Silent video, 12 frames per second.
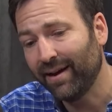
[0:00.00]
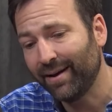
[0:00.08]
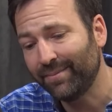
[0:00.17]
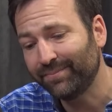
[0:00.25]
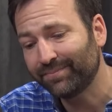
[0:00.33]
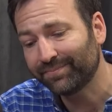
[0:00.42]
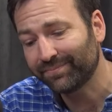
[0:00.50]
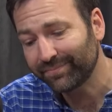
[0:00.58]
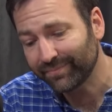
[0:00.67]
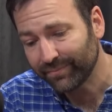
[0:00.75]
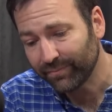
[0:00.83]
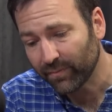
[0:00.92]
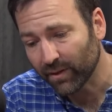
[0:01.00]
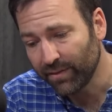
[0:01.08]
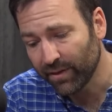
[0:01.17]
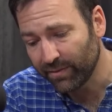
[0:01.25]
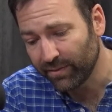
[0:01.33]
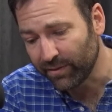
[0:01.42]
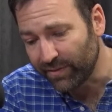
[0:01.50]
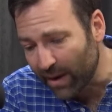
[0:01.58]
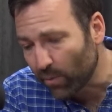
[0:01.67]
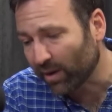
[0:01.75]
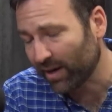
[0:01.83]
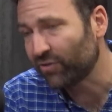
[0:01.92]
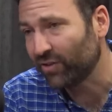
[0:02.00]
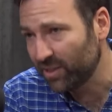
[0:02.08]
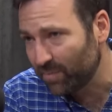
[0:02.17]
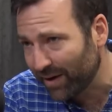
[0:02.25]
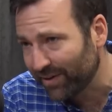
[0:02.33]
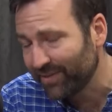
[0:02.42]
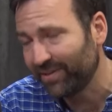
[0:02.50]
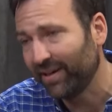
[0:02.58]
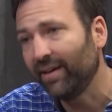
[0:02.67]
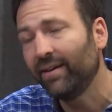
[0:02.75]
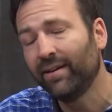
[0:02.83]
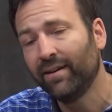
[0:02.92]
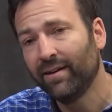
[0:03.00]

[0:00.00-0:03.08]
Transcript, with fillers: Um, the, they work on transparency.